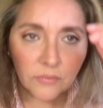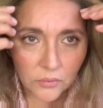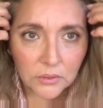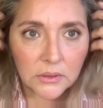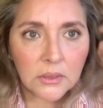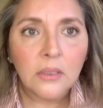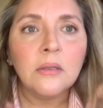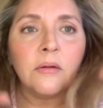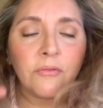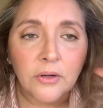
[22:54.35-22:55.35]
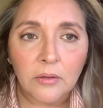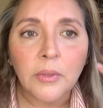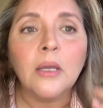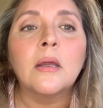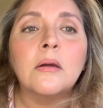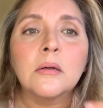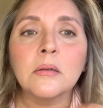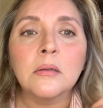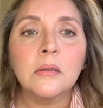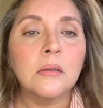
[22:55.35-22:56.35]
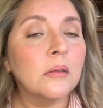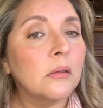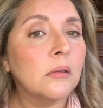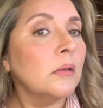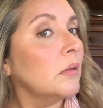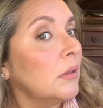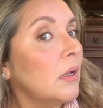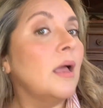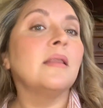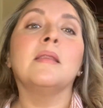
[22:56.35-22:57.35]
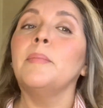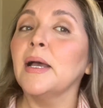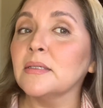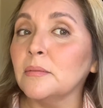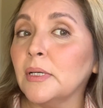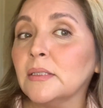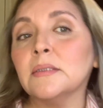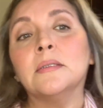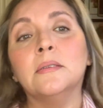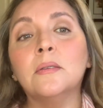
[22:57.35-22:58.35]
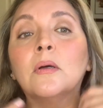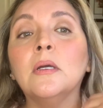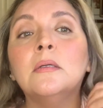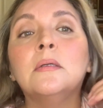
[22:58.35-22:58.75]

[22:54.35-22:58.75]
only done the front of my hair and the back's a mess, okay?